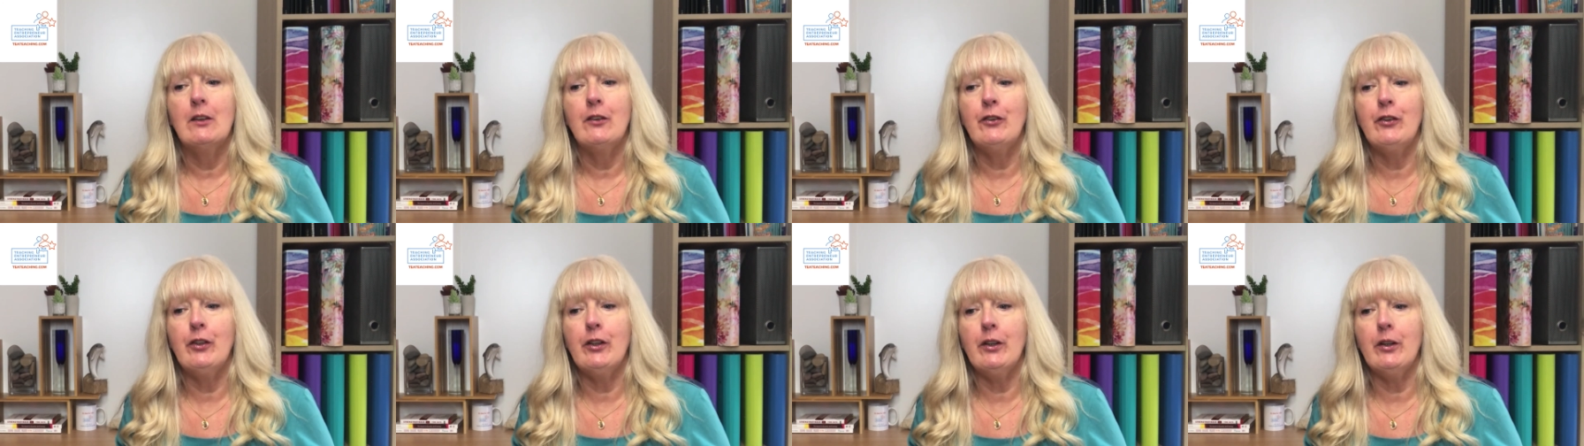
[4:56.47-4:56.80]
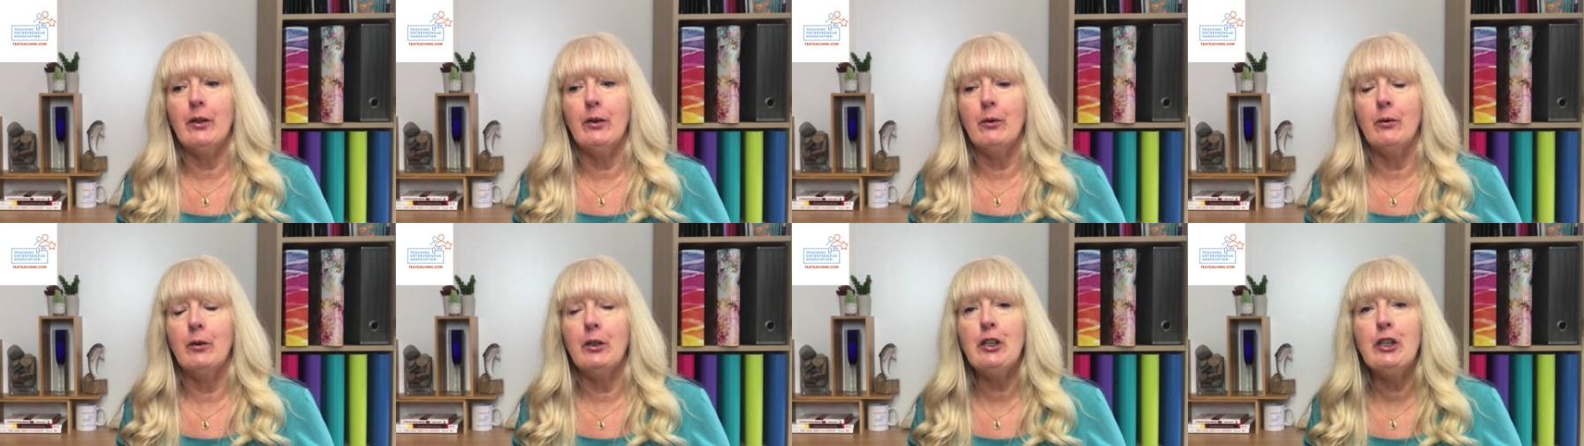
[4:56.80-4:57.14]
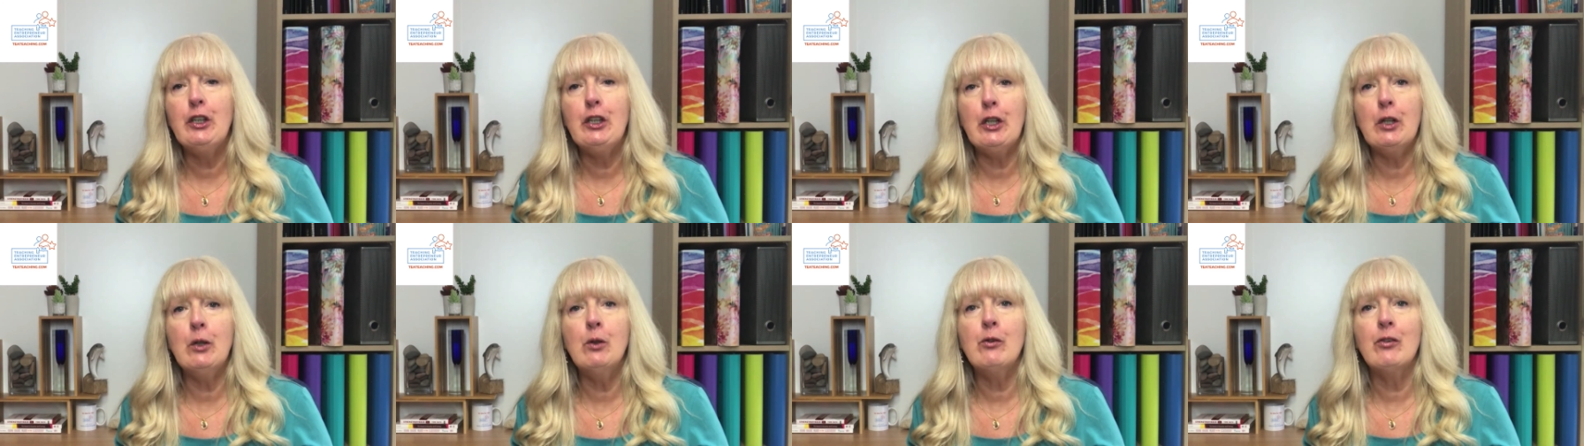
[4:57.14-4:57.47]
to
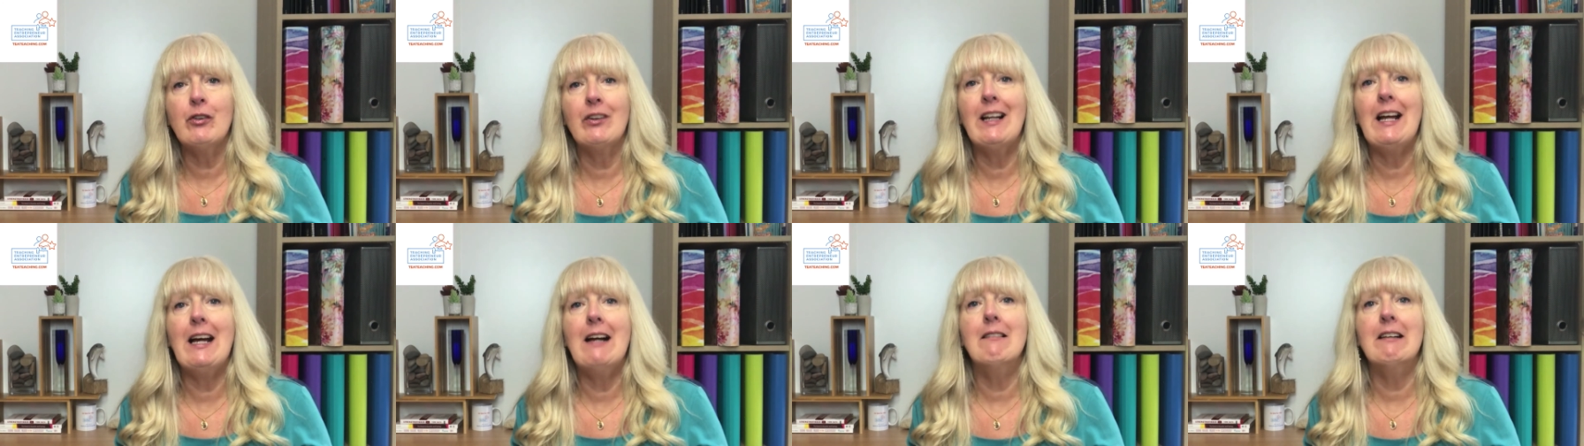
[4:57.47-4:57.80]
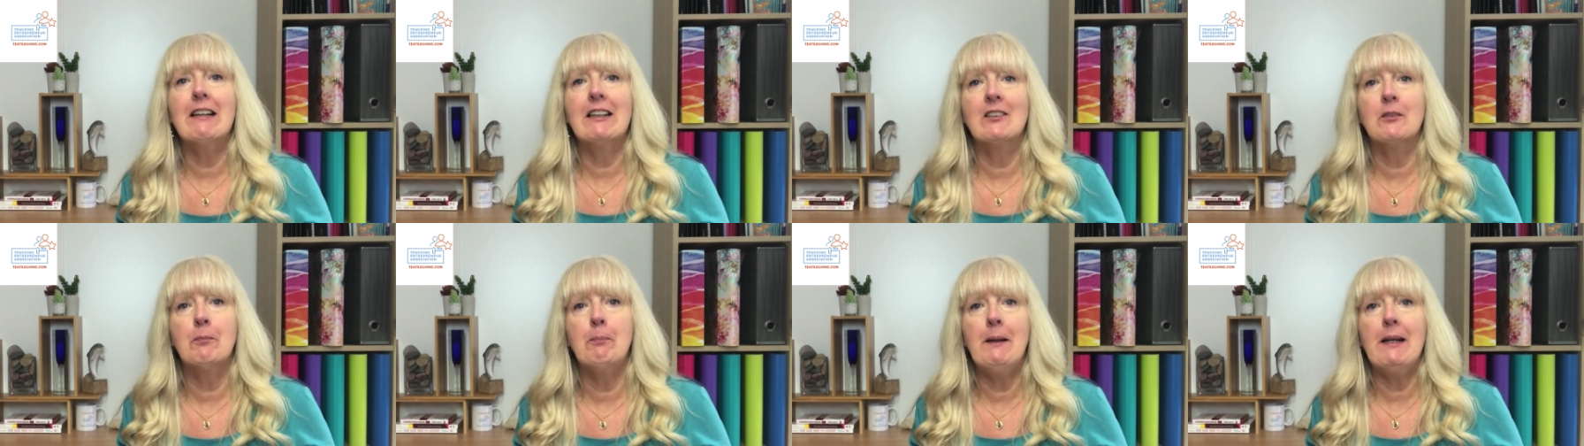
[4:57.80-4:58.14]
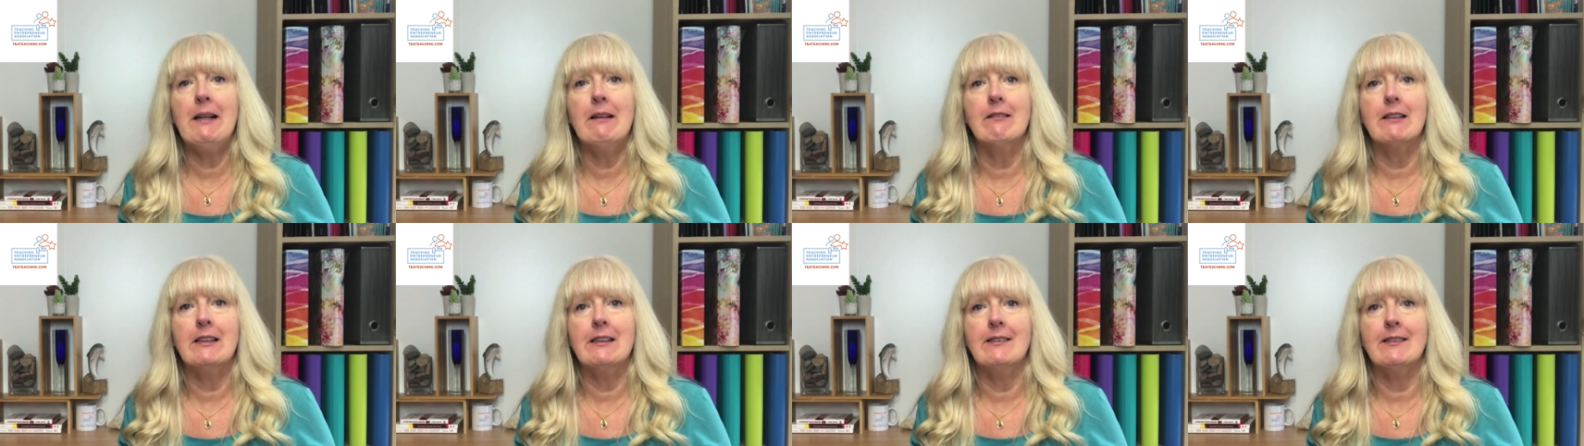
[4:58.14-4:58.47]
use their
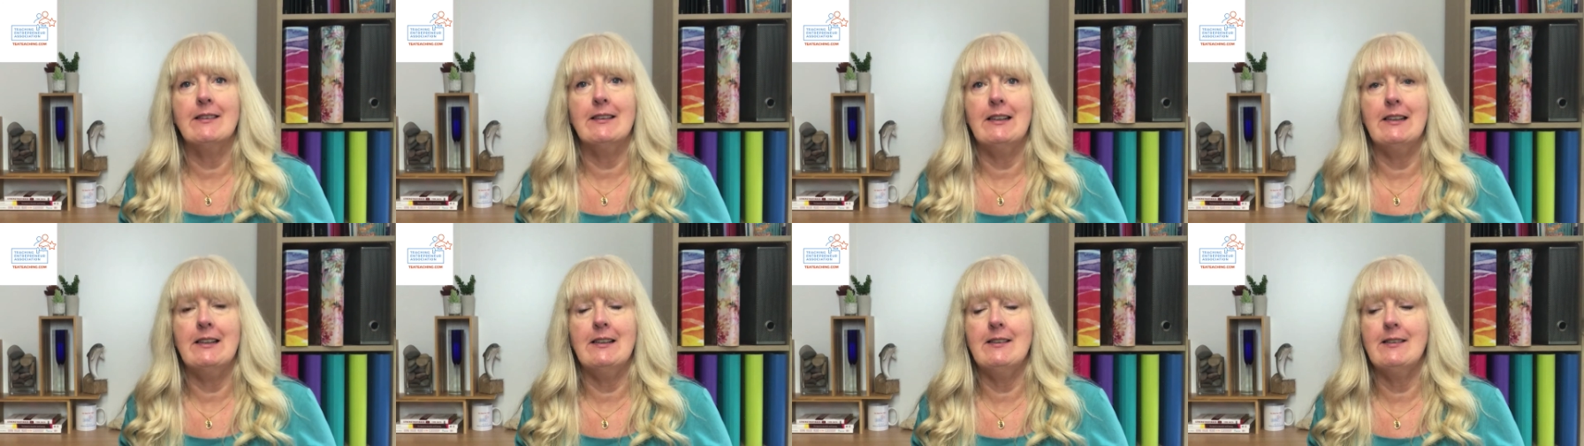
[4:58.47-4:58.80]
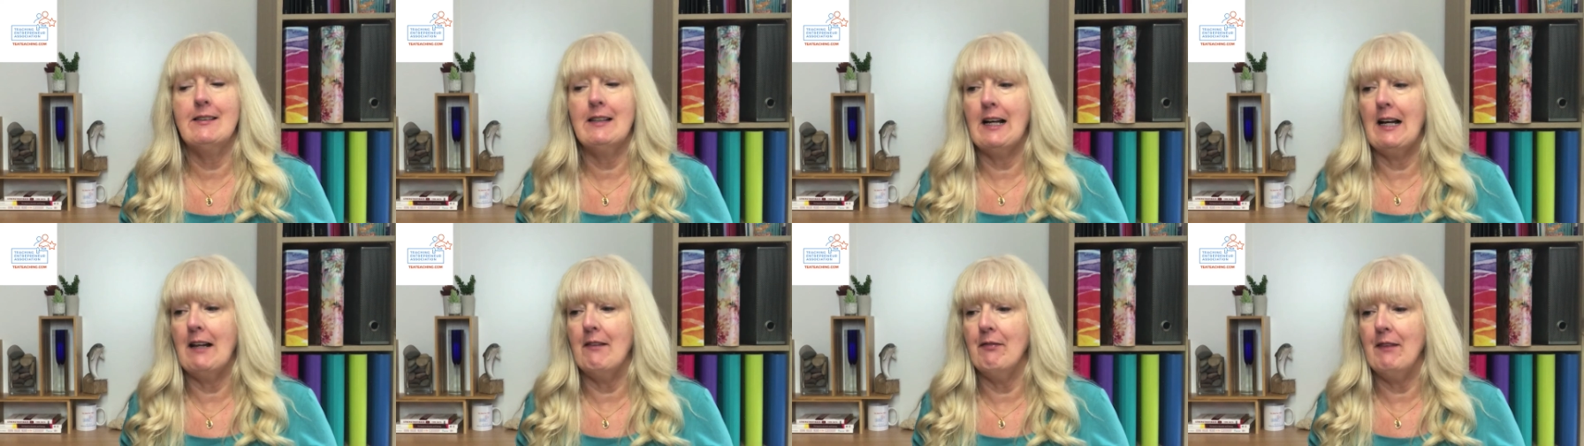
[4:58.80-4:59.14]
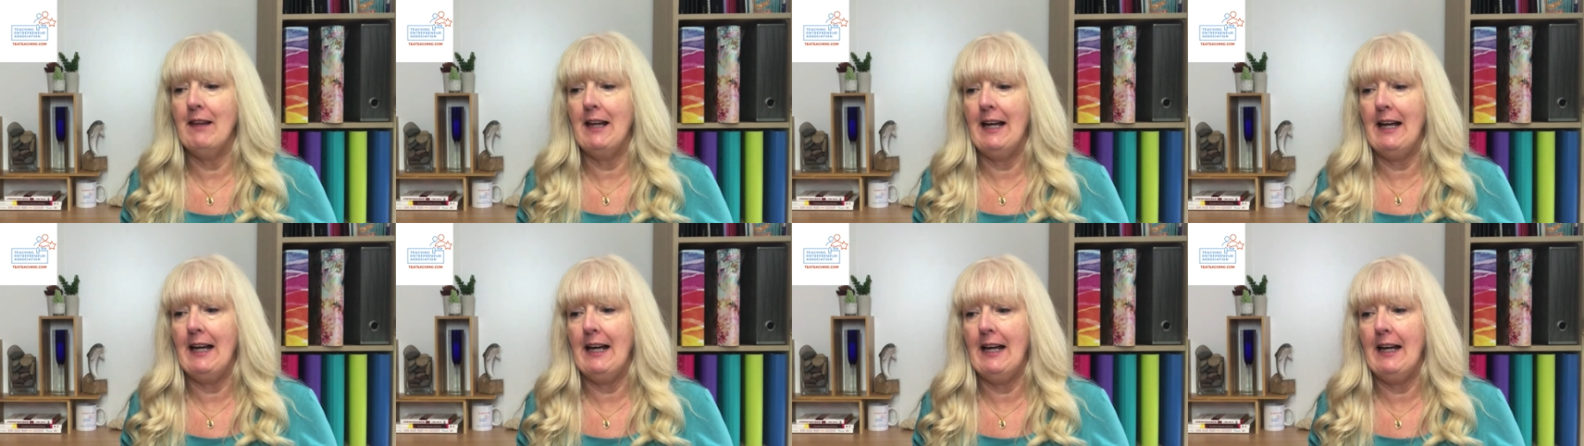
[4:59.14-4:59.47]
experiences
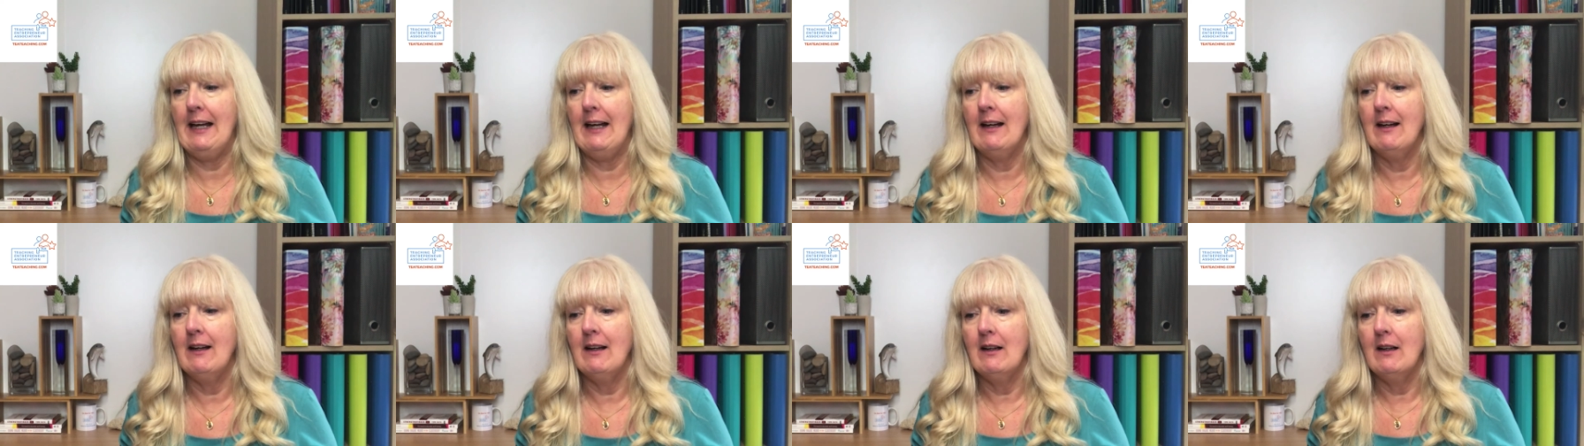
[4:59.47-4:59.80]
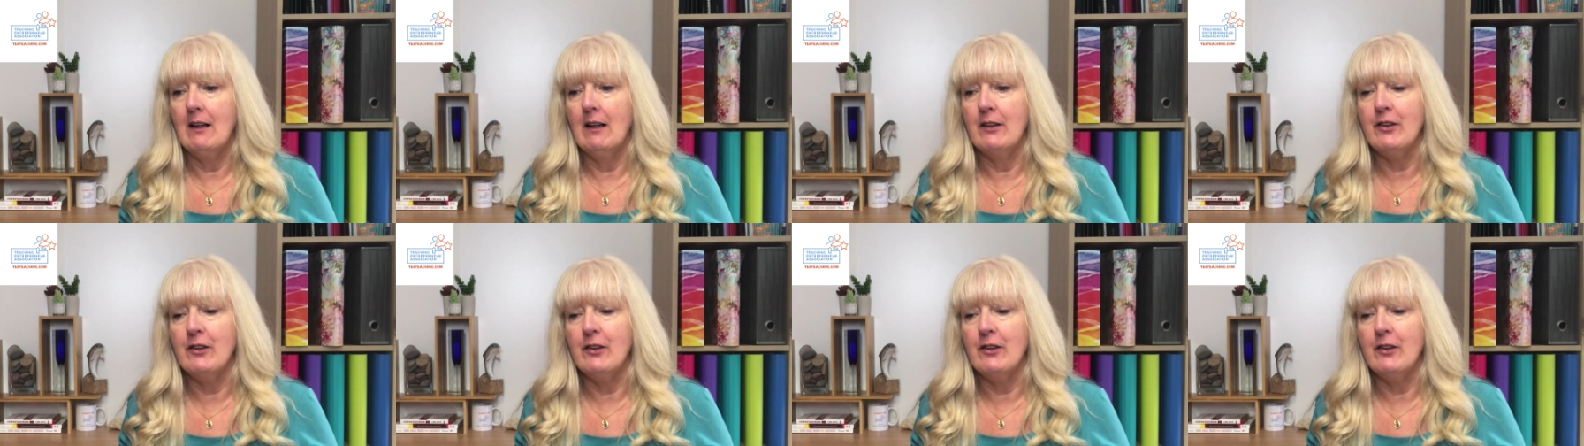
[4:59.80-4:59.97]
and their